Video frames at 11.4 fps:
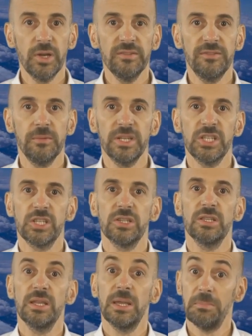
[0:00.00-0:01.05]

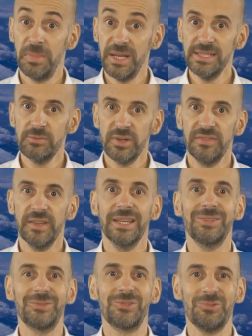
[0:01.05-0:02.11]
information, please refer
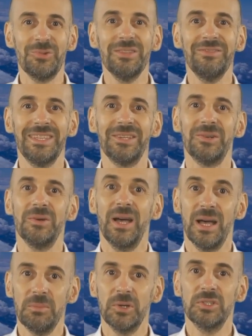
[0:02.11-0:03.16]
to the wind video
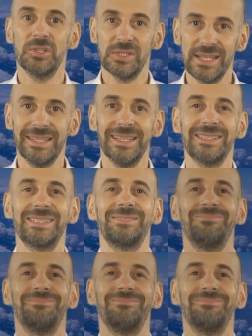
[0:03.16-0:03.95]
about cost index.